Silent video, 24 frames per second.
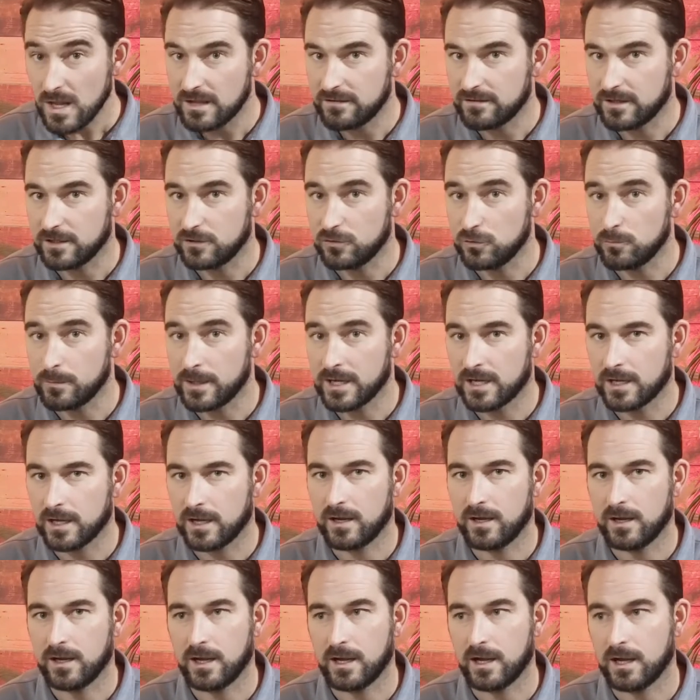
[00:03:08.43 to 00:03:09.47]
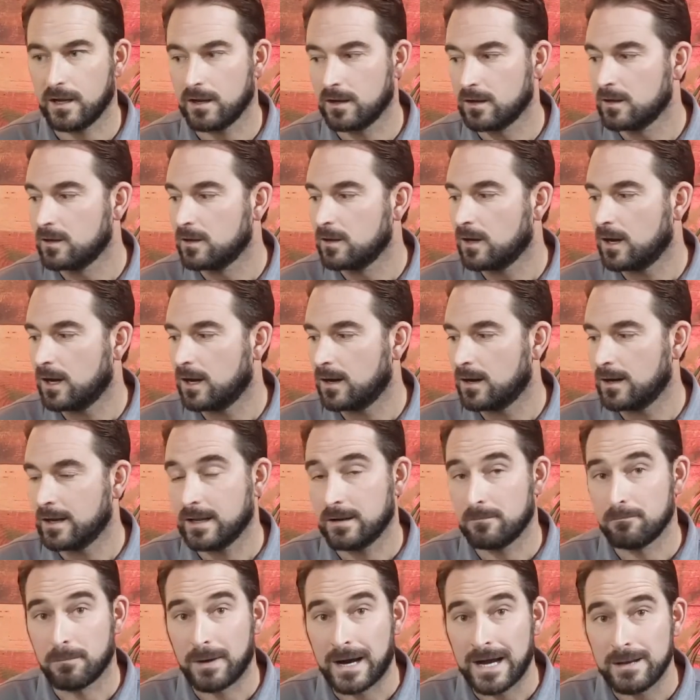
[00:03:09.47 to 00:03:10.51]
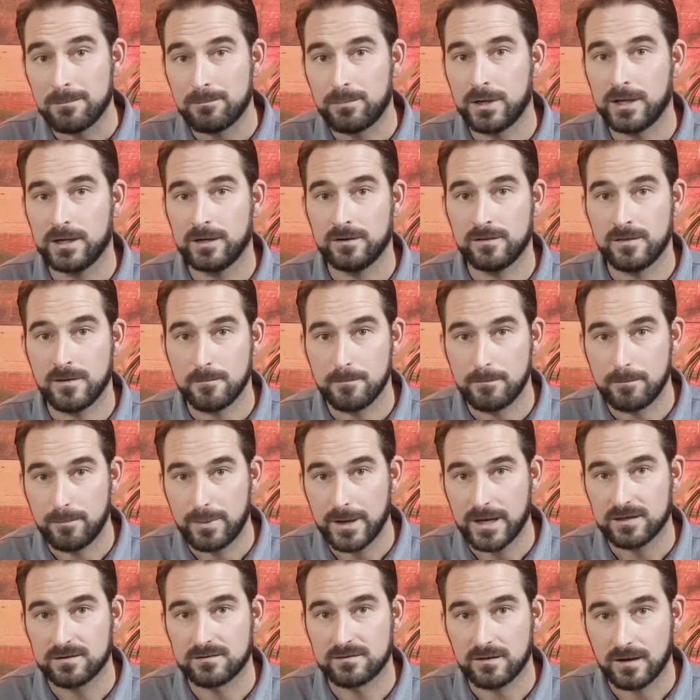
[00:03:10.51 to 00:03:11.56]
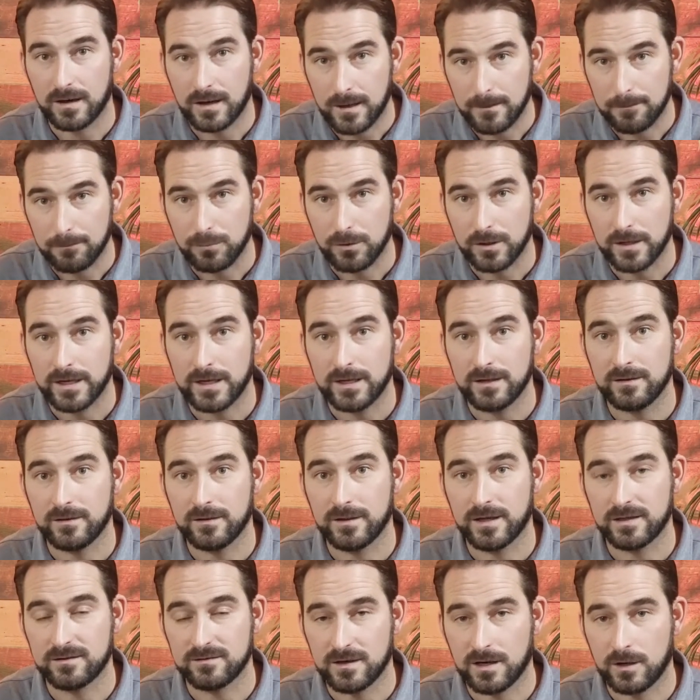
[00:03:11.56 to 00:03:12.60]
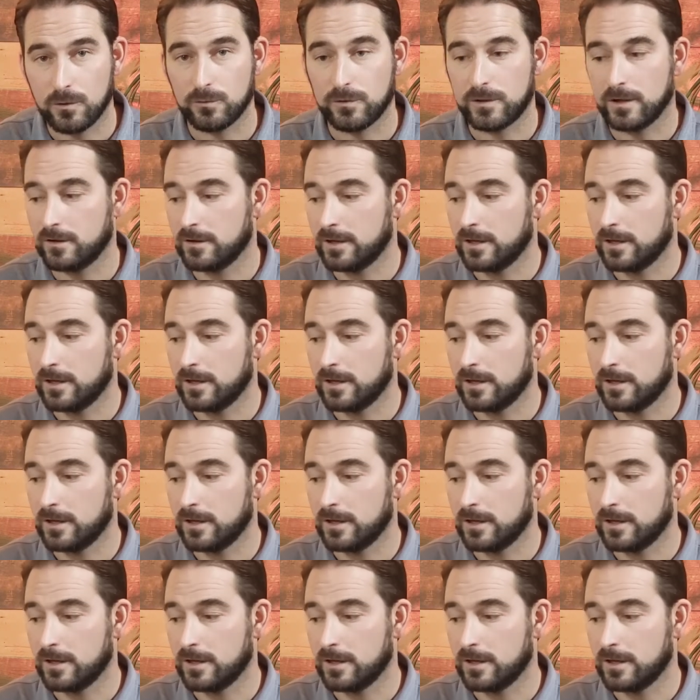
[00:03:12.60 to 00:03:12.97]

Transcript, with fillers: they do make a, uh, in my opinion, the best uplight that's out there.